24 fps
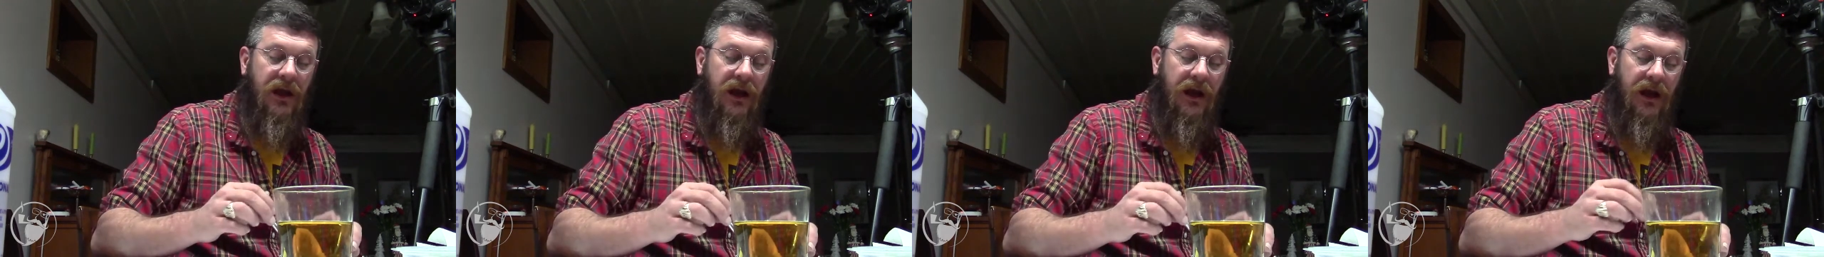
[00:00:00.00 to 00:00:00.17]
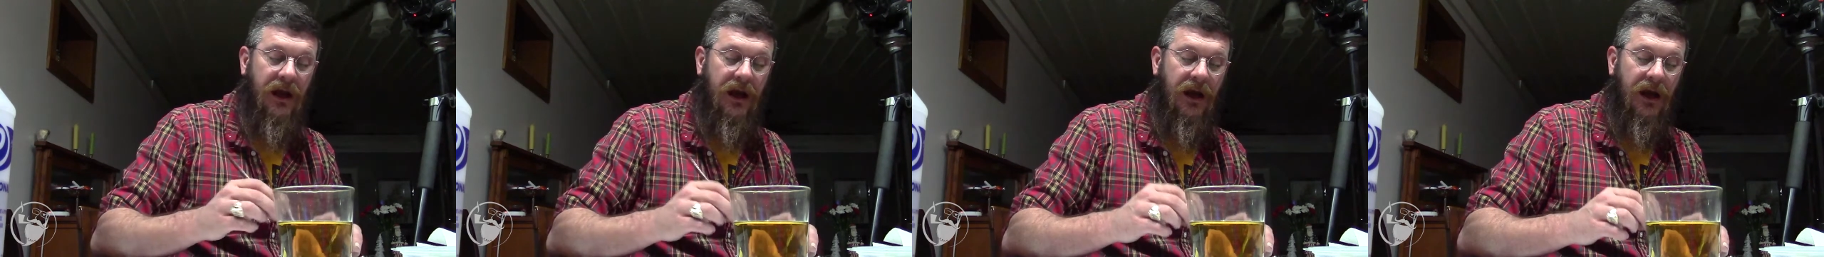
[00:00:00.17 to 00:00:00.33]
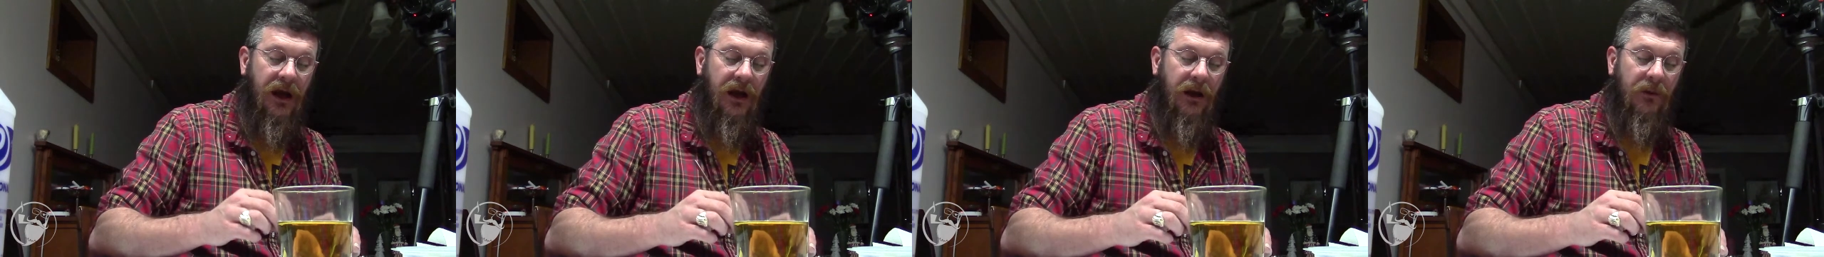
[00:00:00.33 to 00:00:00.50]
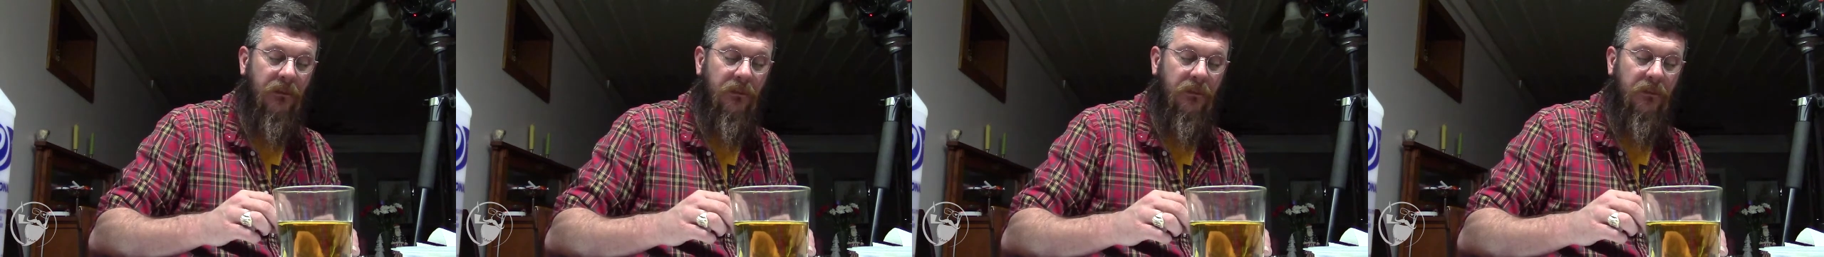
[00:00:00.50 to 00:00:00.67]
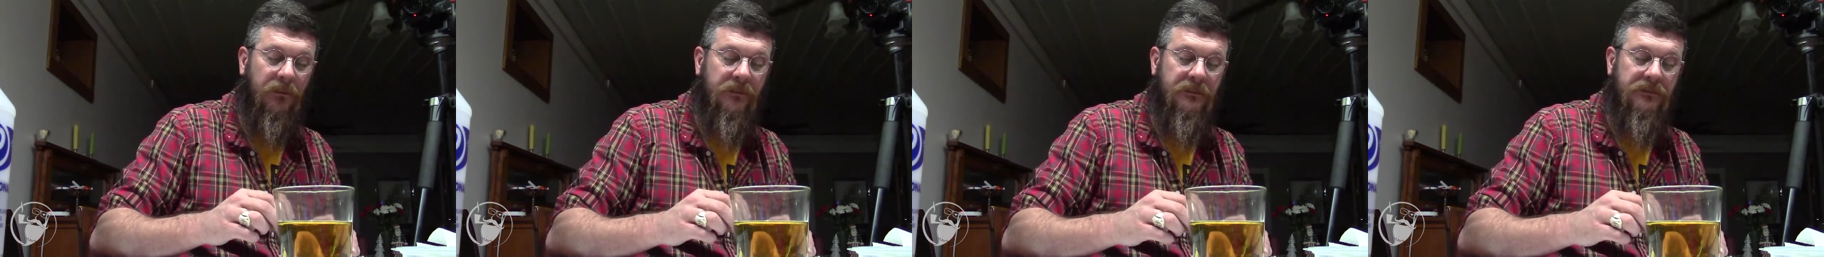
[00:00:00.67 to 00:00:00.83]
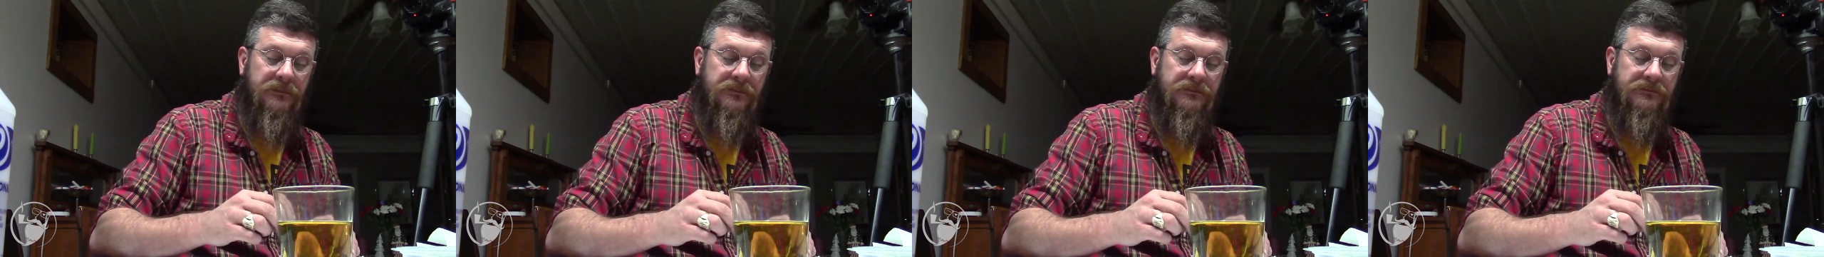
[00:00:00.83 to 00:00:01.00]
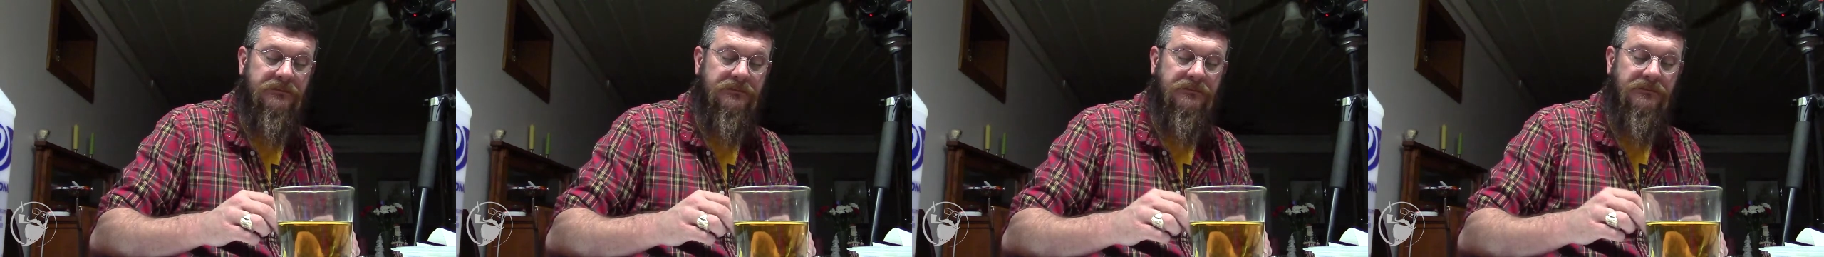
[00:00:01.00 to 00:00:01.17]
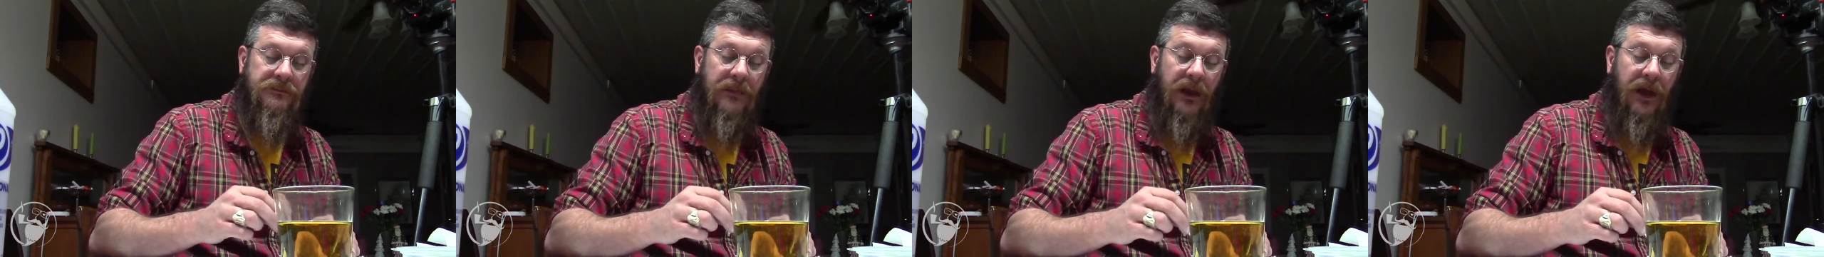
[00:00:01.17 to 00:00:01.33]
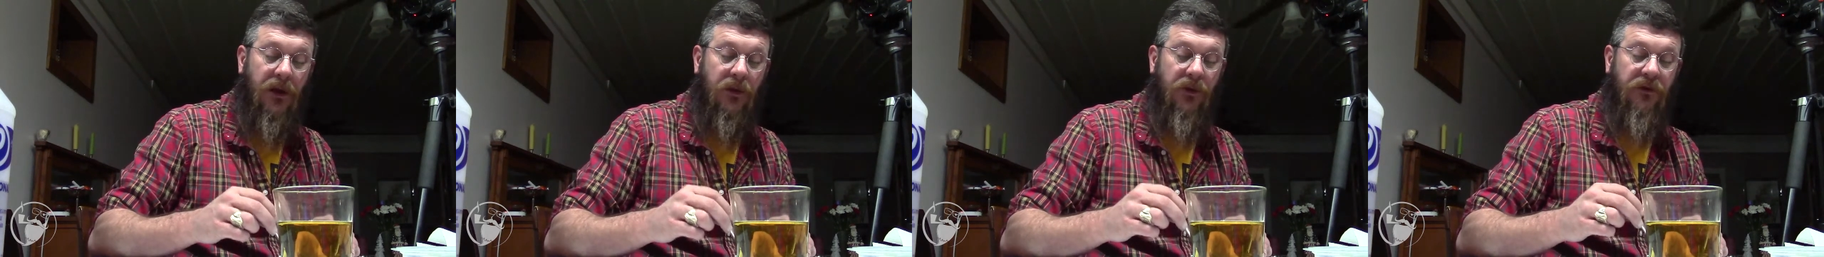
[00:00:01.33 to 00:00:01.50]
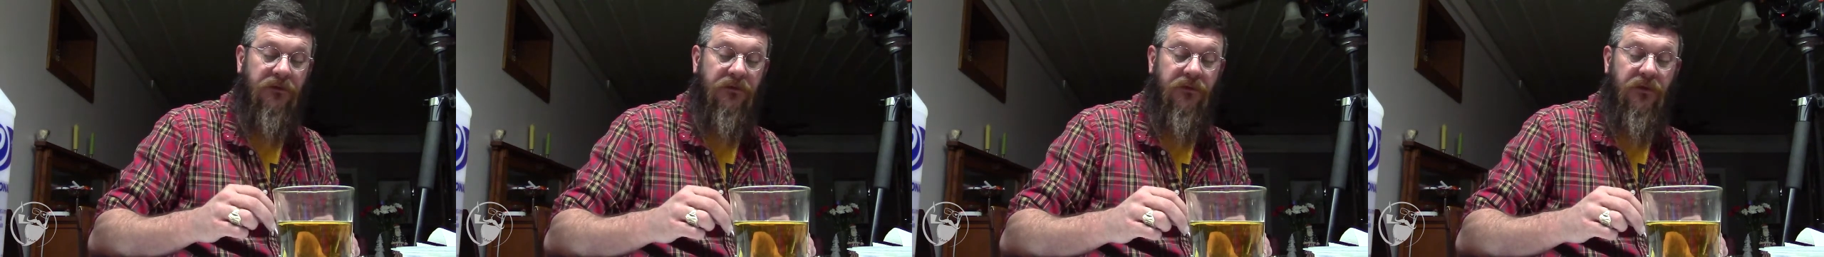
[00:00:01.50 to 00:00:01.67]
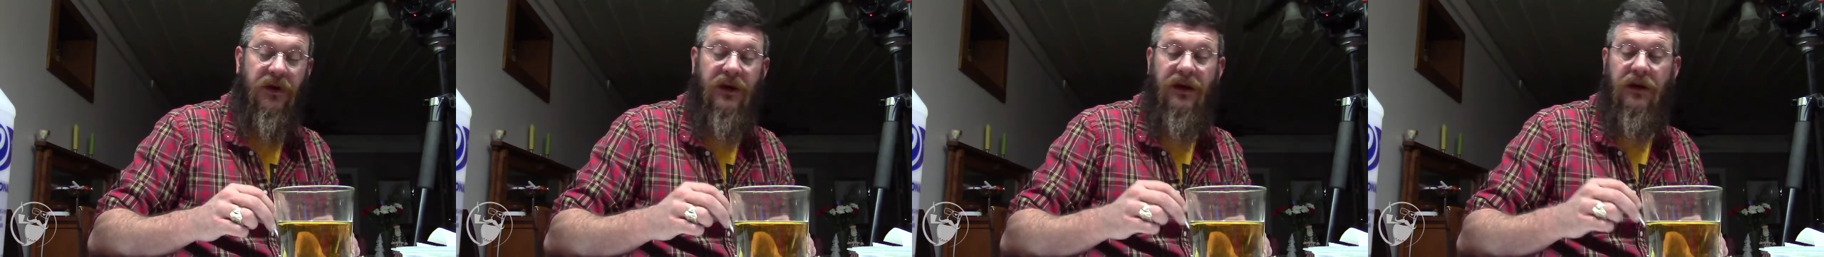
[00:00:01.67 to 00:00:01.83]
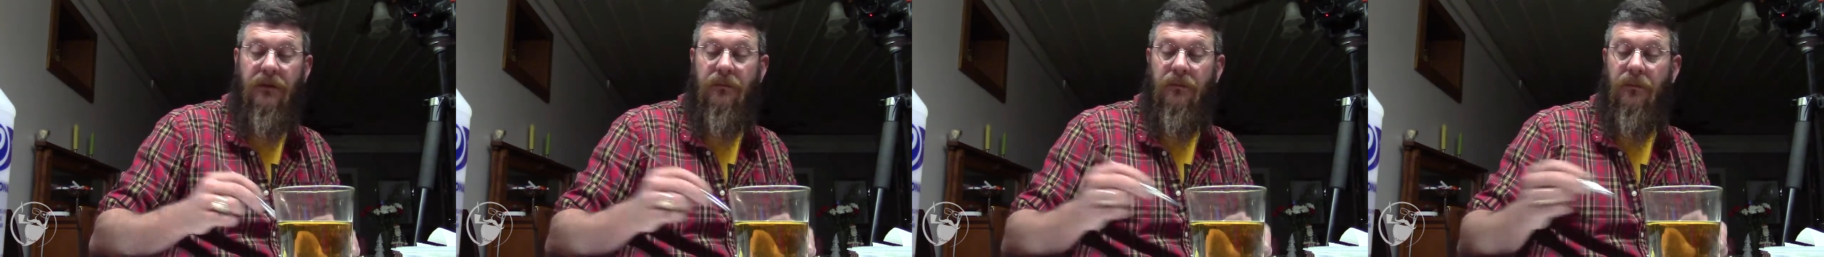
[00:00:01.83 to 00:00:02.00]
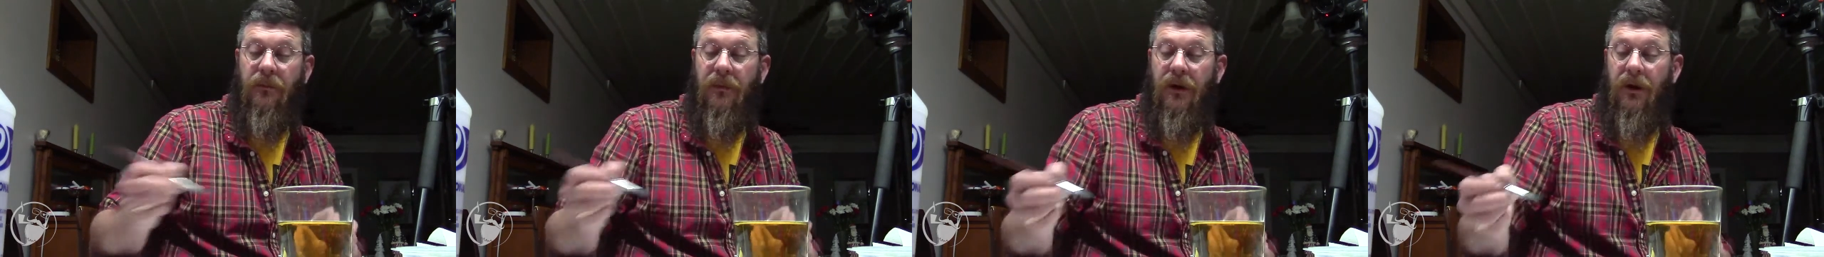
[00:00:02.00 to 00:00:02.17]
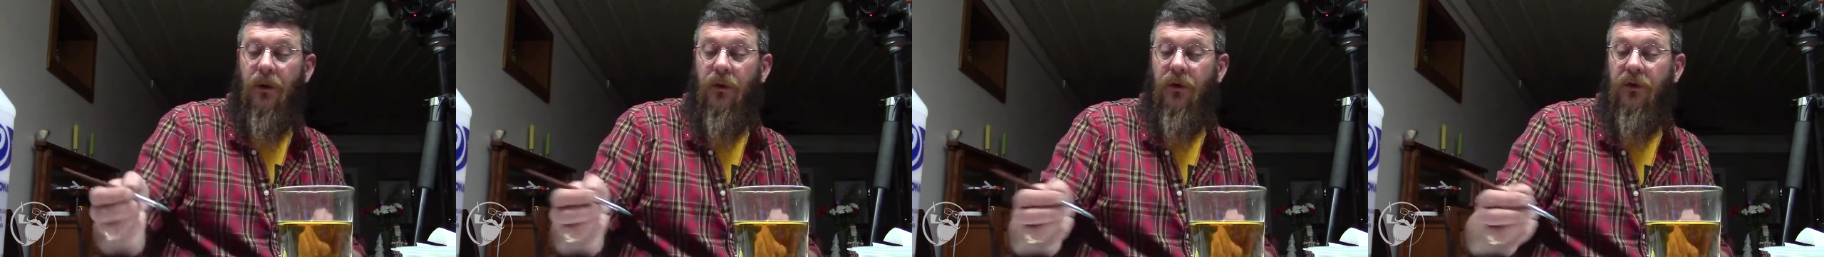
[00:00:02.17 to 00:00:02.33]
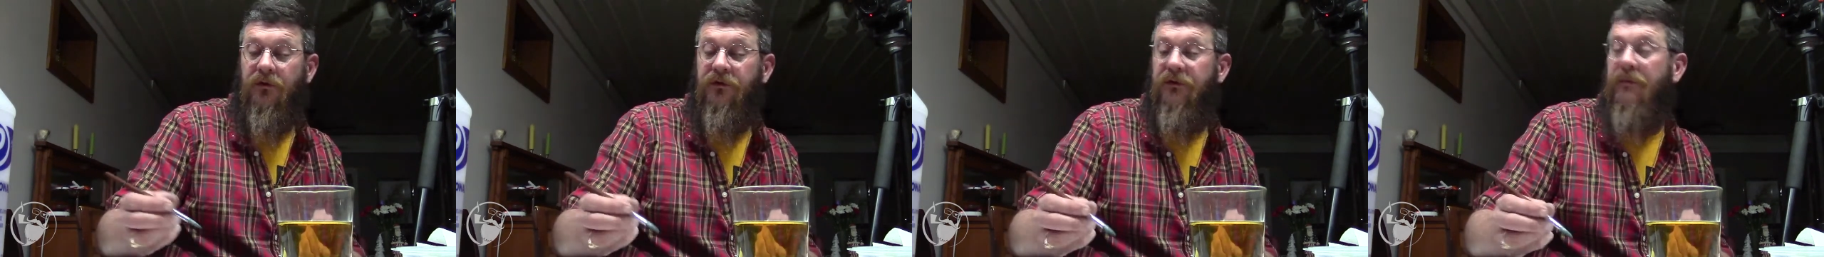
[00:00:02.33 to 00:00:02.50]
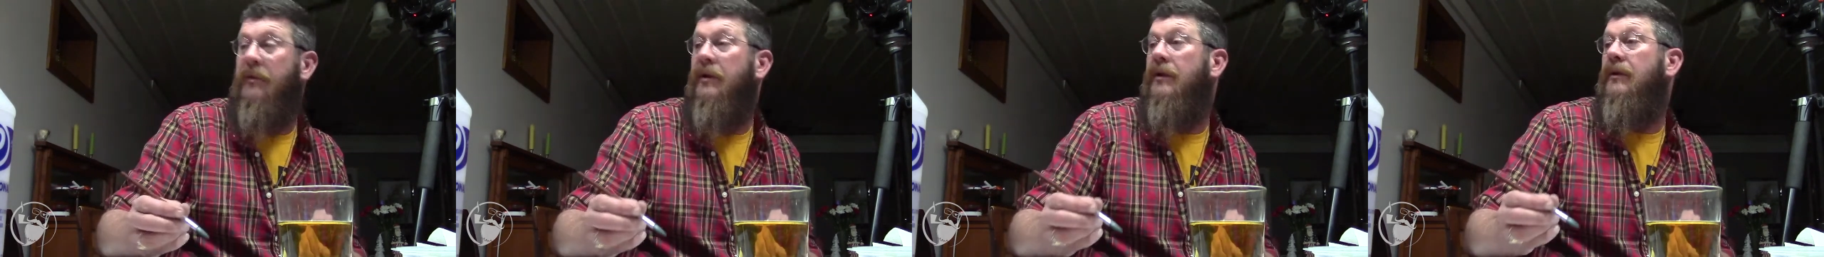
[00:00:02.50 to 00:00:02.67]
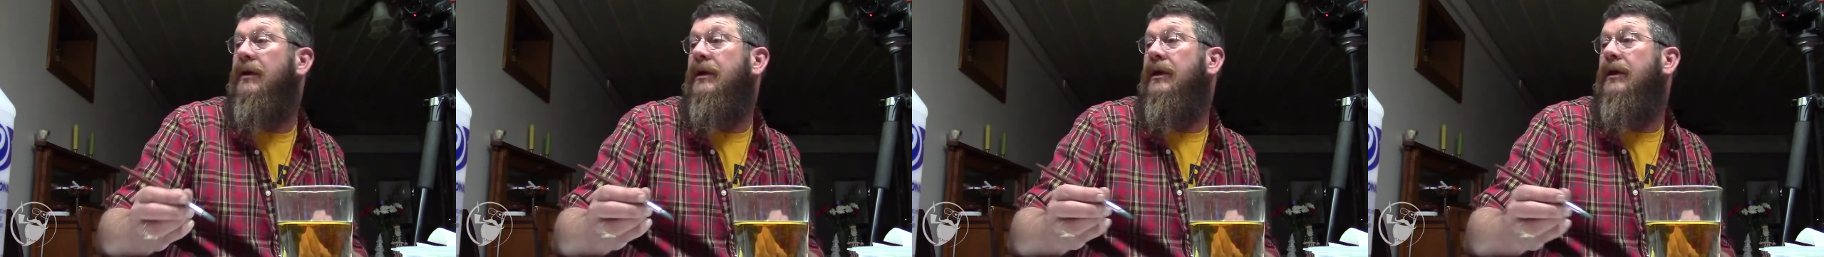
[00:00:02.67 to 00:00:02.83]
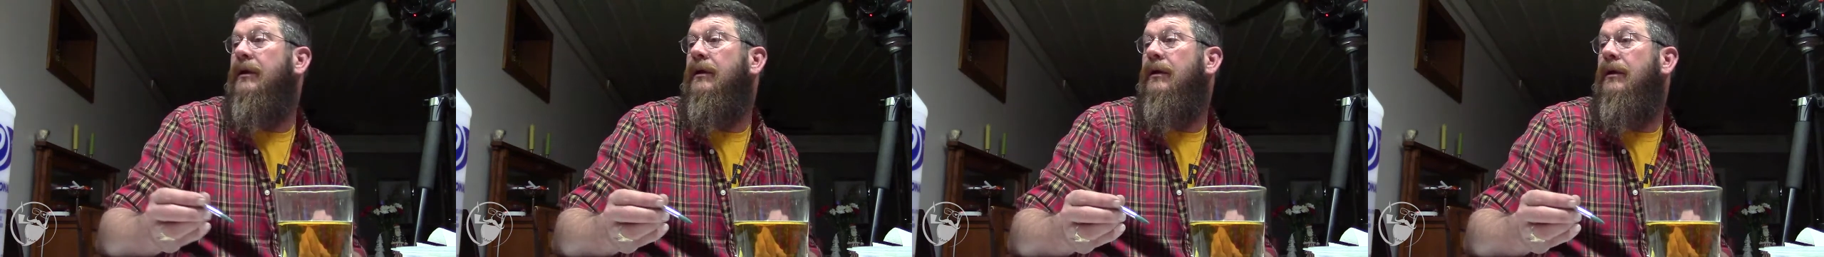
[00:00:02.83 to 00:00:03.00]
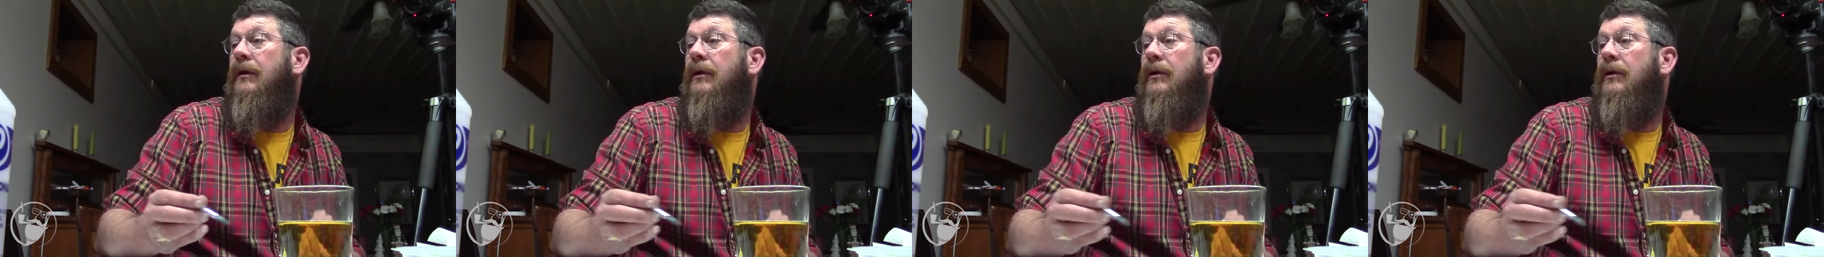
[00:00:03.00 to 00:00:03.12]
Our freedom ultimately